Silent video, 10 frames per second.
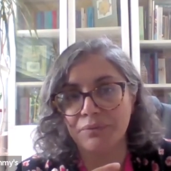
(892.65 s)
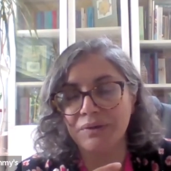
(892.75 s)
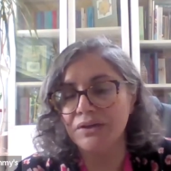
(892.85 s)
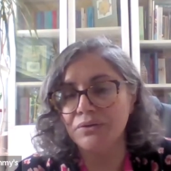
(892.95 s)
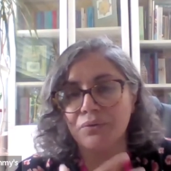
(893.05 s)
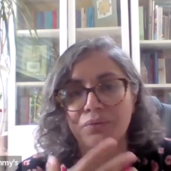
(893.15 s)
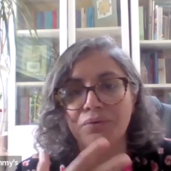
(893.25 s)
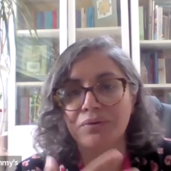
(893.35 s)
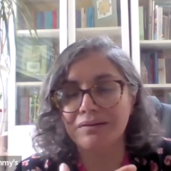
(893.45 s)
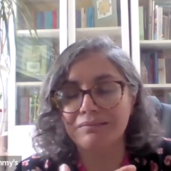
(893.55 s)
We can
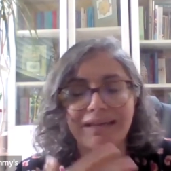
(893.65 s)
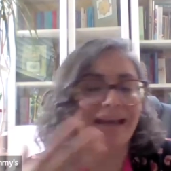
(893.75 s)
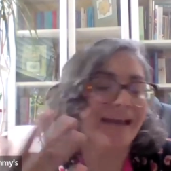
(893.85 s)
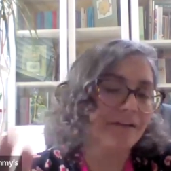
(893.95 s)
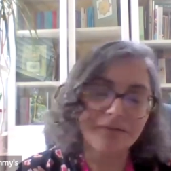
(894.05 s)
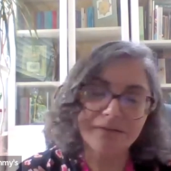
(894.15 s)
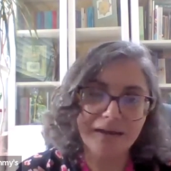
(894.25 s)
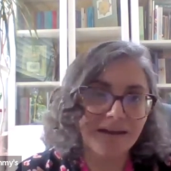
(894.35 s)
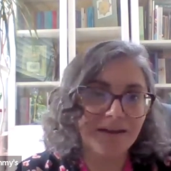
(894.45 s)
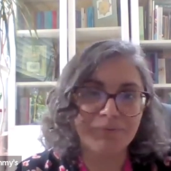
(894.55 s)
all get
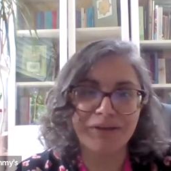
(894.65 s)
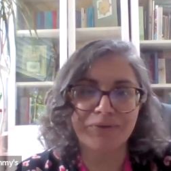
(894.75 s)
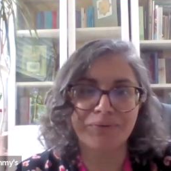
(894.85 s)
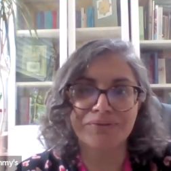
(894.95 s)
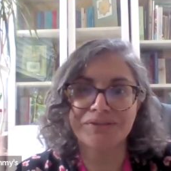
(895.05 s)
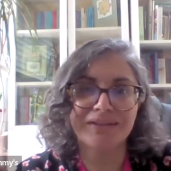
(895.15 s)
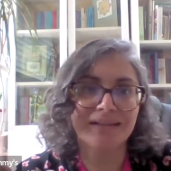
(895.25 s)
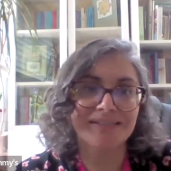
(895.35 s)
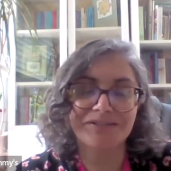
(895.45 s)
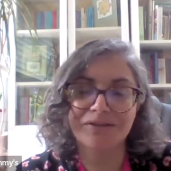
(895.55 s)
healthier, and we can all do
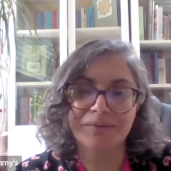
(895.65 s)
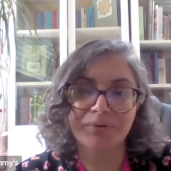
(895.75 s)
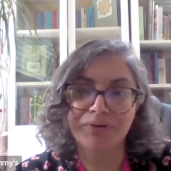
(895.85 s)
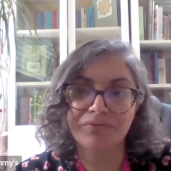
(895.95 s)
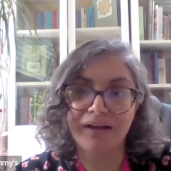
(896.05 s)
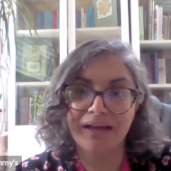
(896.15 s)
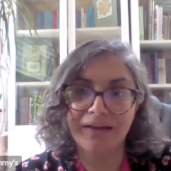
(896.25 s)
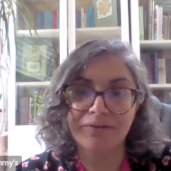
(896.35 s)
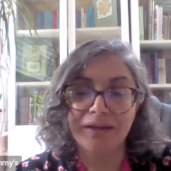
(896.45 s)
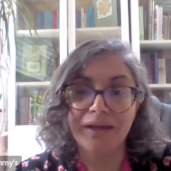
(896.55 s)
things to improve our health